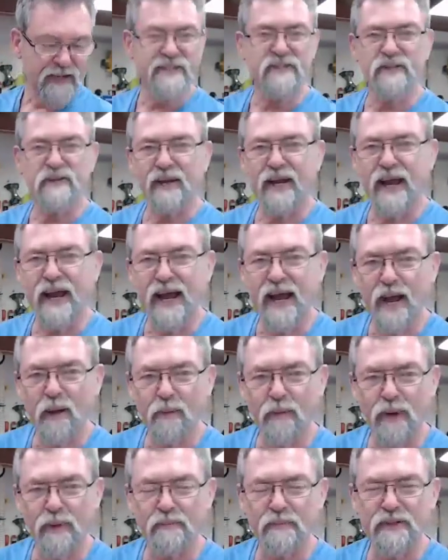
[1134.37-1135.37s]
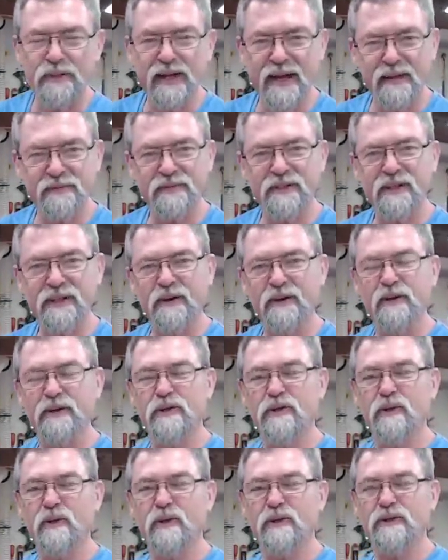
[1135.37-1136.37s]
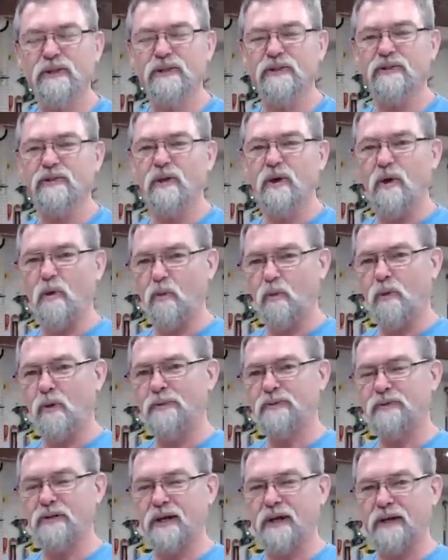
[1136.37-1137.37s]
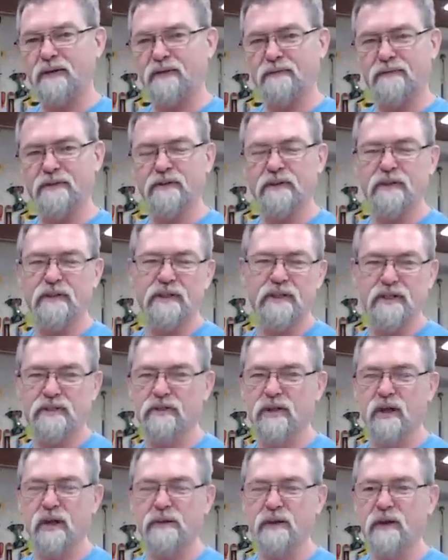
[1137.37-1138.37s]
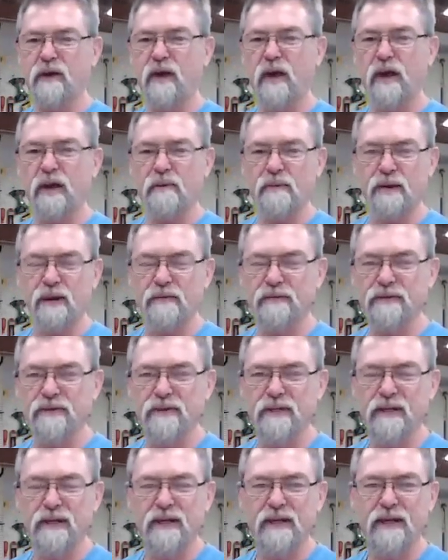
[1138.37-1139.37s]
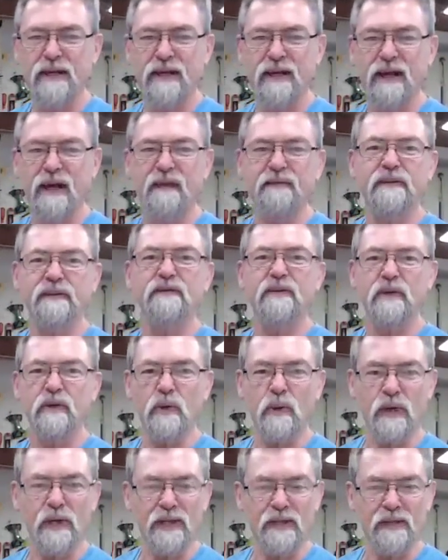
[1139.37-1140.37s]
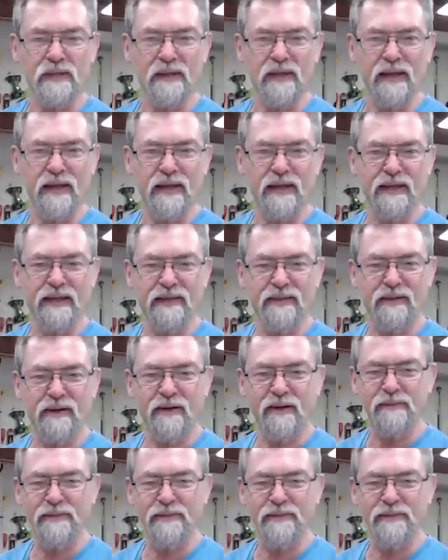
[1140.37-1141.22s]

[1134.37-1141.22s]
It's not a hard one, but you have to go to George's website. So you just type in EYEMUFFS. I've given you a link there in the